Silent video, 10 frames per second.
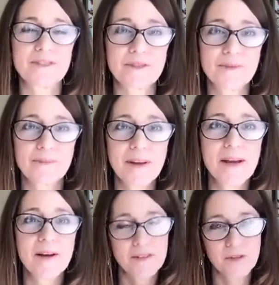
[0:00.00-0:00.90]
to
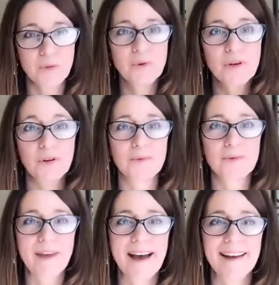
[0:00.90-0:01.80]
to work
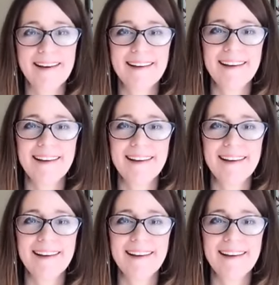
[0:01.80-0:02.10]
through that.